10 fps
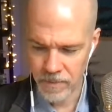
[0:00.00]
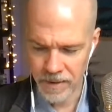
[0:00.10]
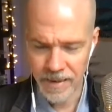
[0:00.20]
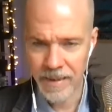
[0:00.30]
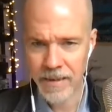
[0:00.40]

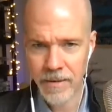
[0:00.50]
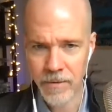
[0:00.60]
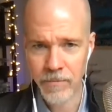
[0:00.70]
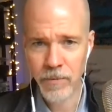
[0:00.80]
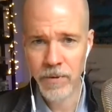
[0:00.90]
kind of
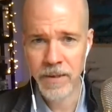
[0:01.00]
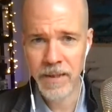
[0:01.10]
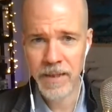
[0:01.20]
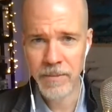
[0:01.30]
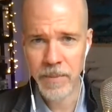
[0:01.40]
look forward to
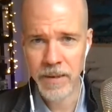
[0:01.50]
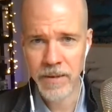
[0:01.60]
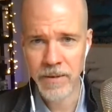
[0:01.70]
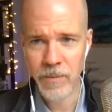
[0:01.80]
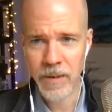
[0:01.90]
getting mine
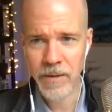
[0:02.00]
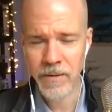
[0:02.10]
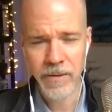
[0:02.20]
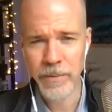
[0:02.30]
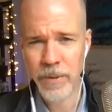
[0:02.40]
as well,
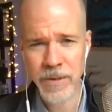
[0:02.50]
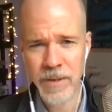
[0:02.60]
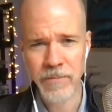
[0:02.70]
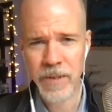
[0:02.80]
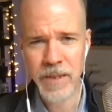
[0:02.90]
although I saw
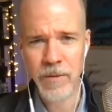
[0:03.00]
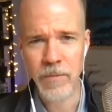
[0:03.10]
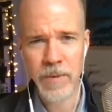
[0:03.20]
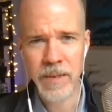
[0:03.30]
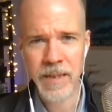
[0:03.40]
a video
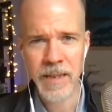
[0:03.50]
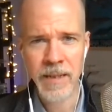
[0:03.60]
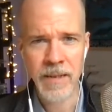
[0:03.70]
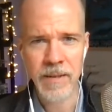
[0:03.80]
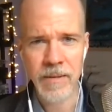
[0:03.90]
of it and I hate
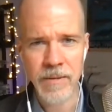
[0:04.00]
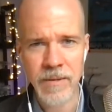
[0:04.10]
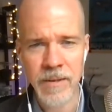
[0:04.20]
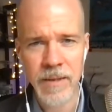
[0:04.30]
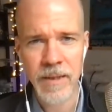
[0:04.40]
needles.
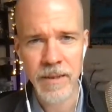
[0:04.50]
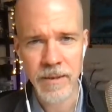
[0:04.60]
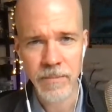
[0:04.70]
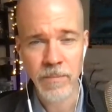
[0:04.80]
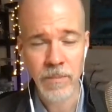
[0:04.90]
I hate
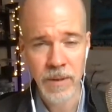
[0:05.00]
them, but